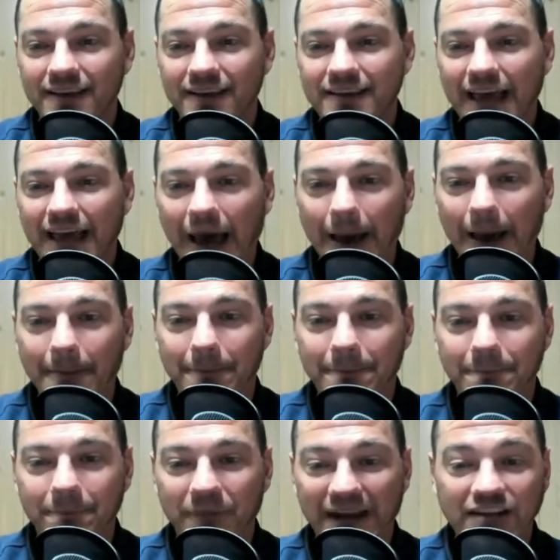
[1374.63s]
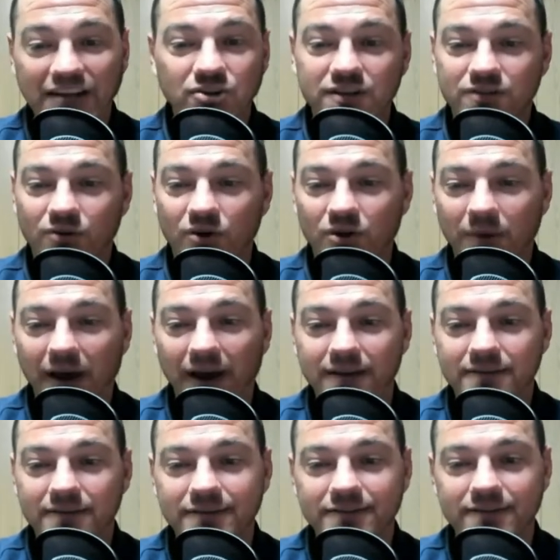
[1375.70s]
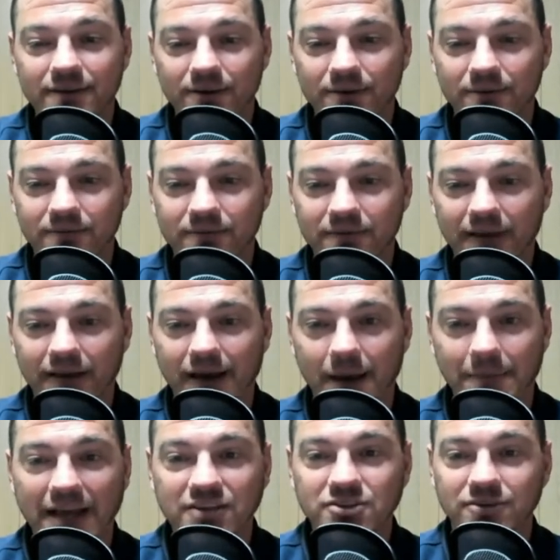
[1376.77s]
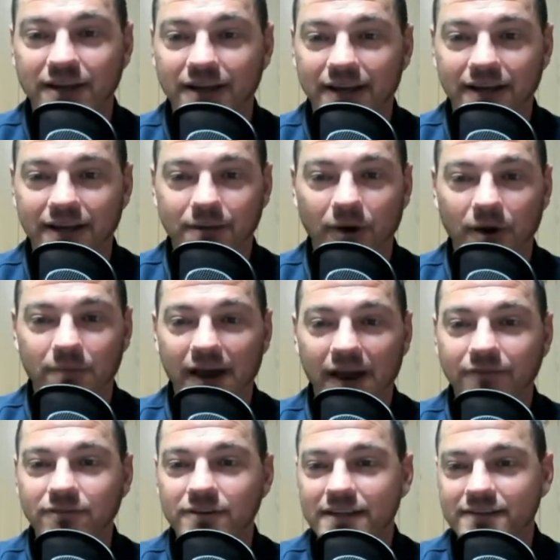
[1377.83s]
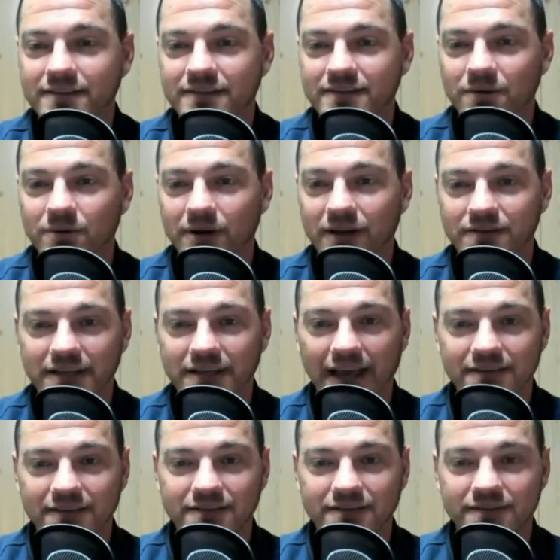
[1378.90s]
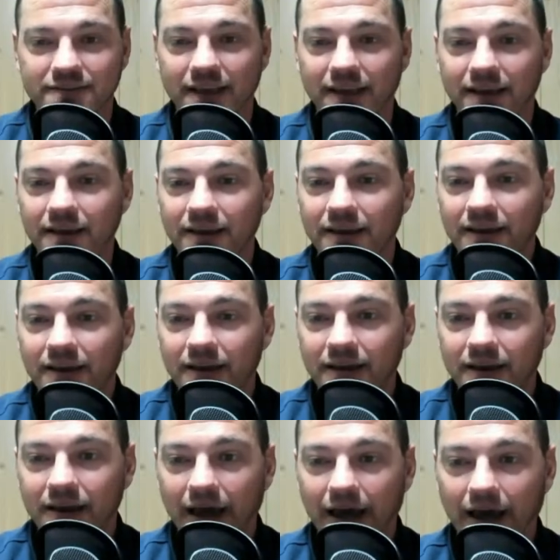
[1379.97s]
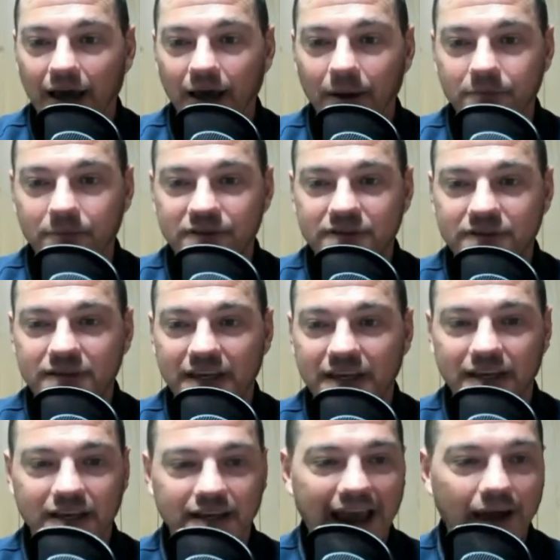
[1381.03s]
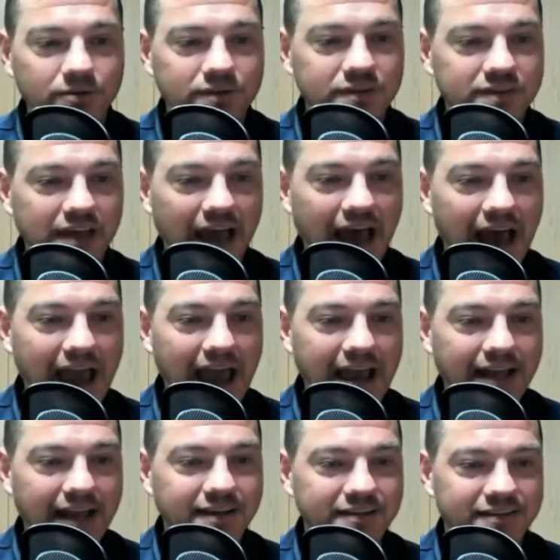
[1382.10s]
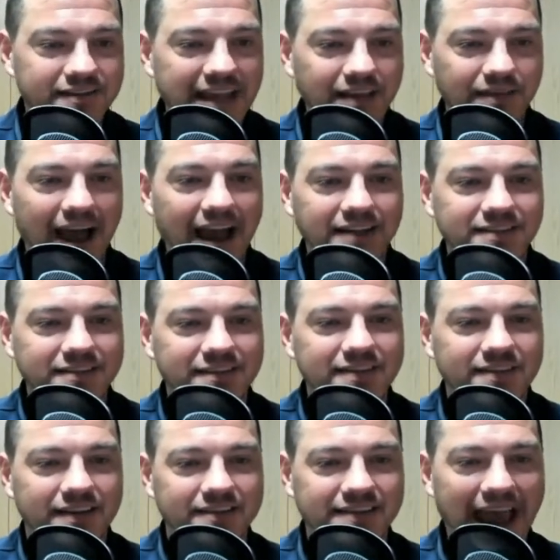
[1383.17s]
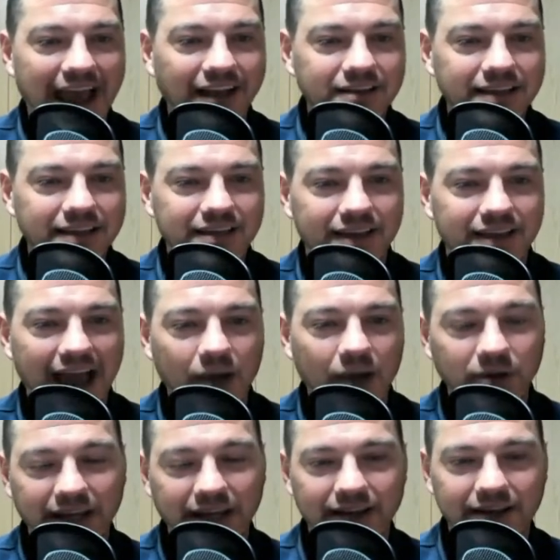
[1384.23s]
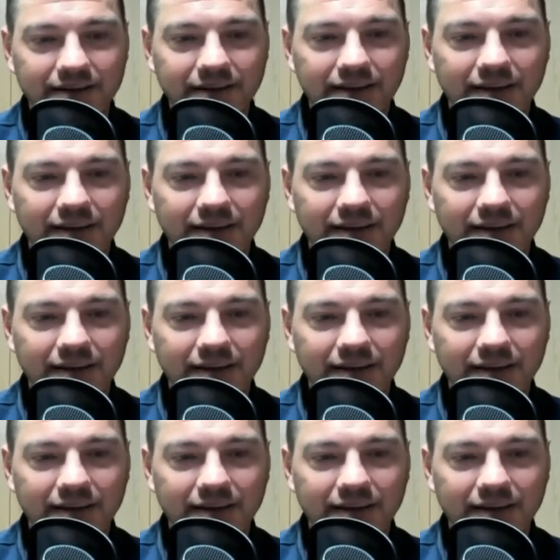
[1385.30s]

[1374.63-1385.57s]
But I trust Armand, so I'm actually going to hit him up after this and see what else he has to say. Let's see. Outside State Lines, this is exactly the guy we needed